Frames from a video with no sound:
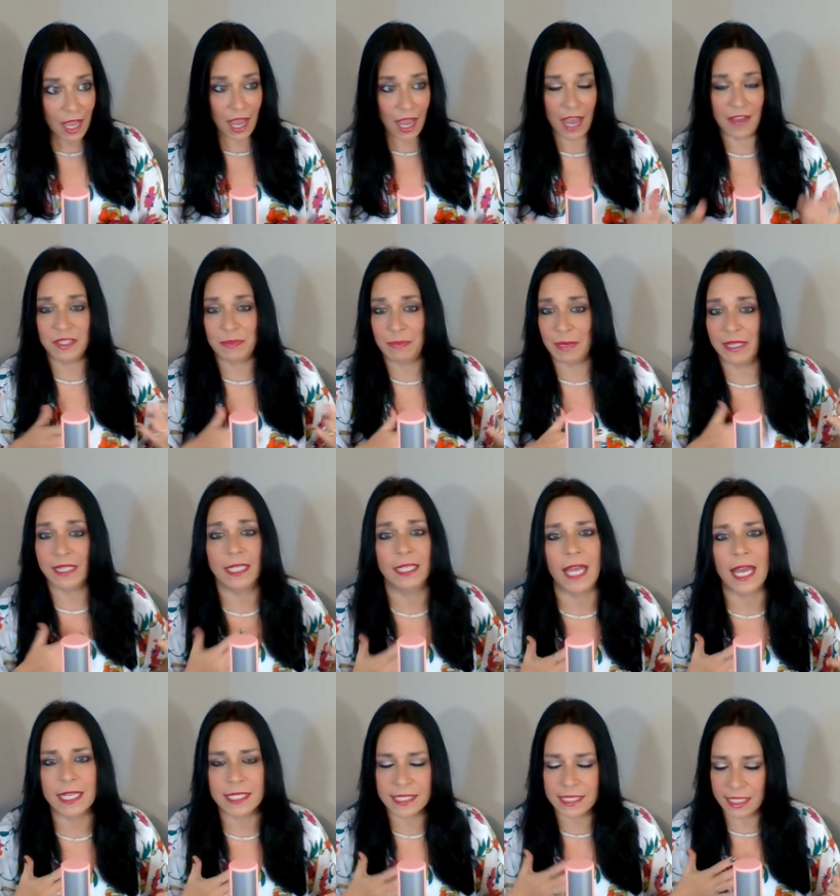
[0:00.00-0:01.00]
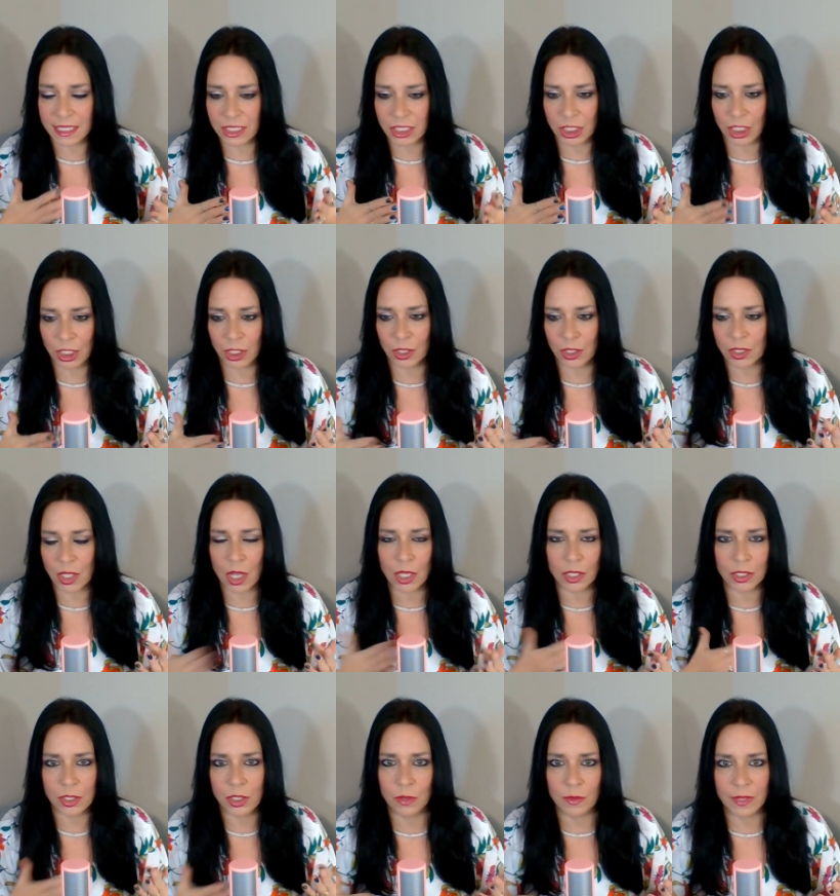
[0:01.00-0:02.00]
I've spent the last 6 years
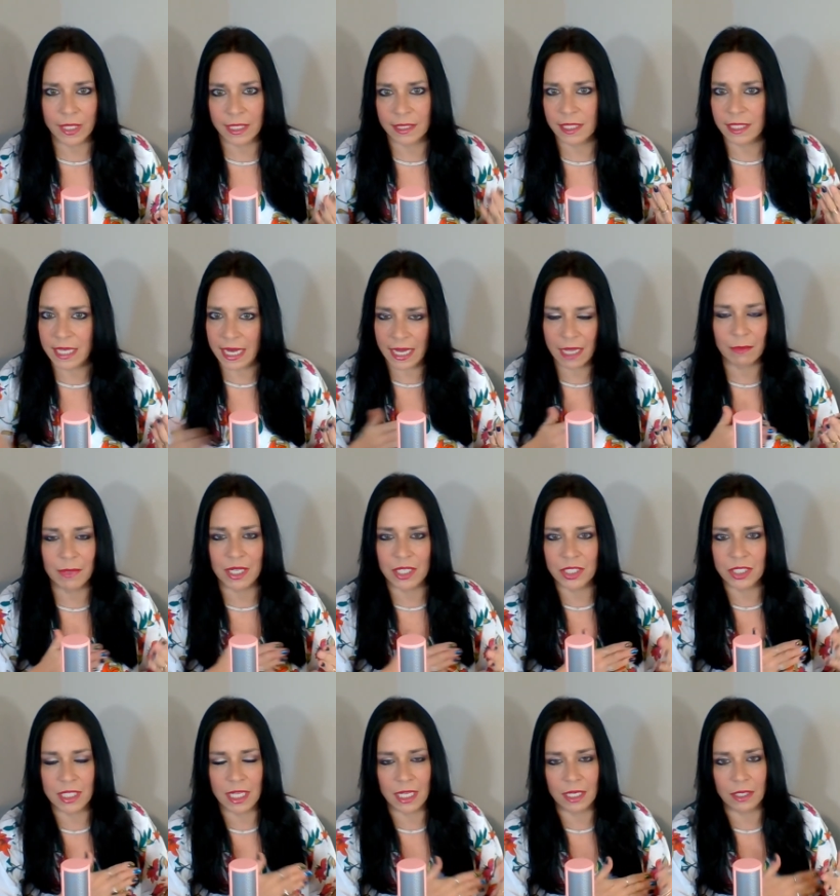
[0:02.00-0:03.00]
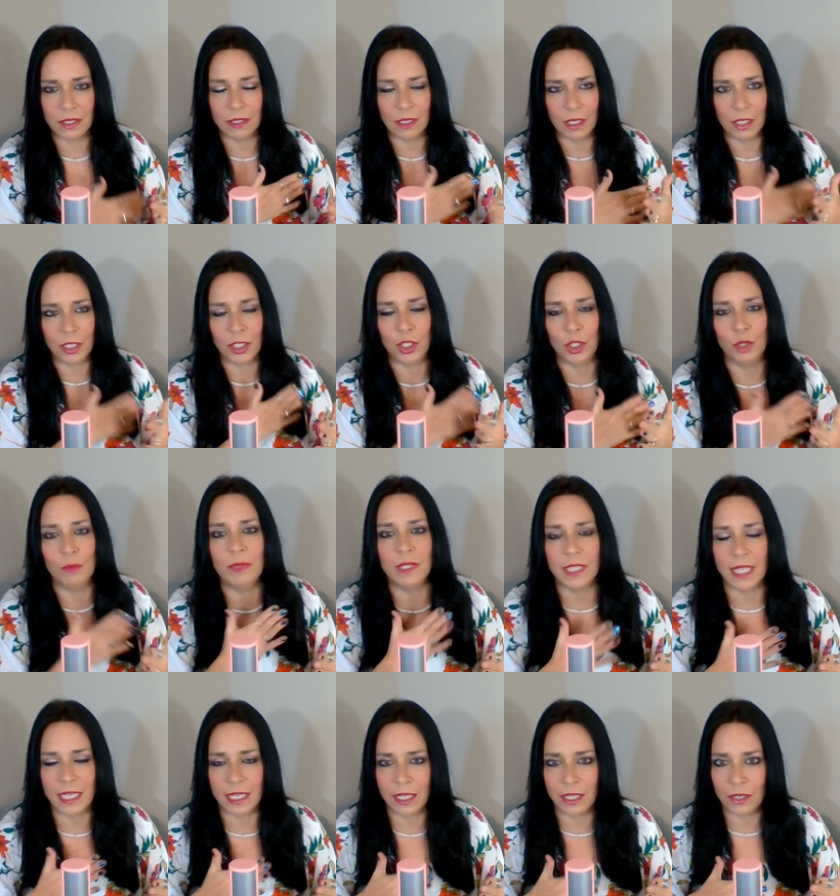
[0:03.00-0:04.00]
undoing the damage that
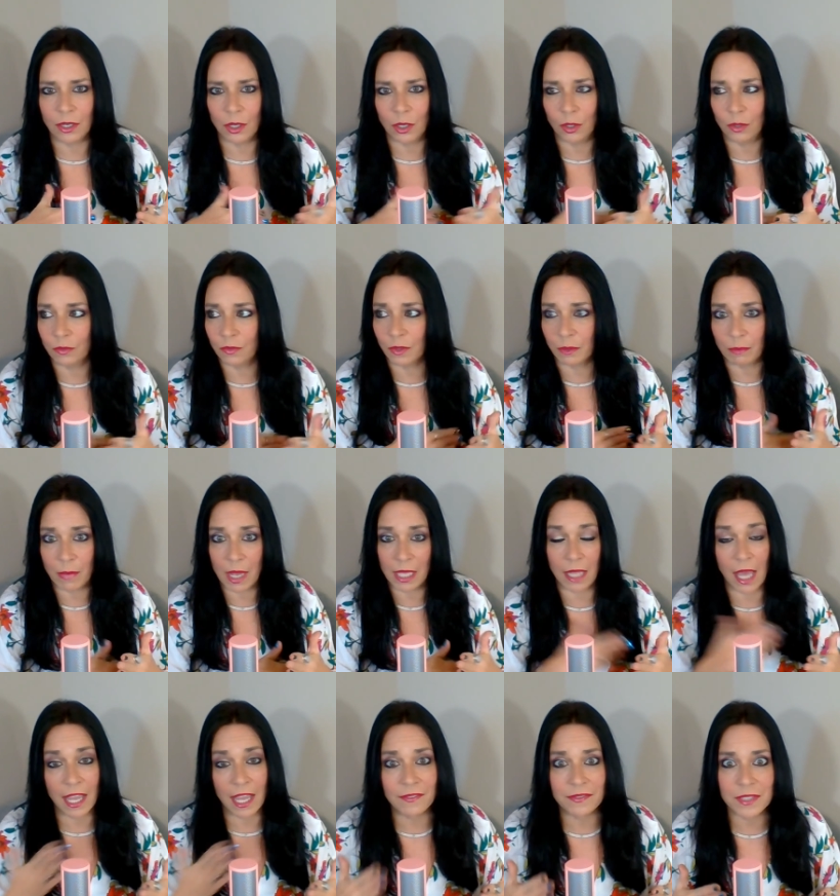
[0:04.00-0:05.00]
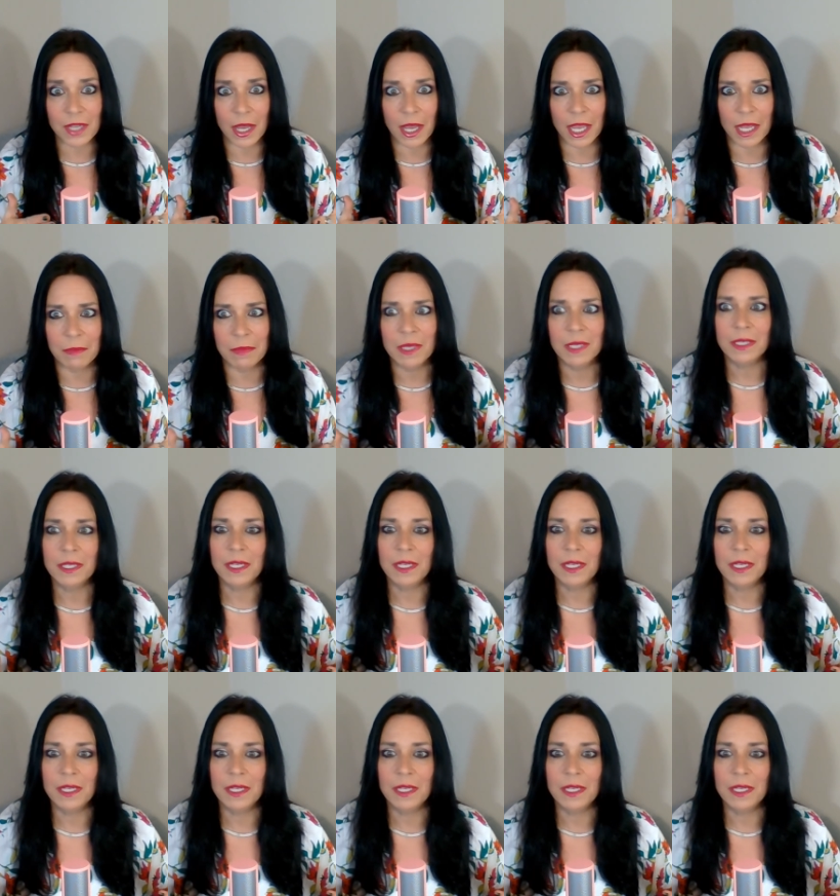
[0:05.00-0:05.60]
accumulated over my lifetime.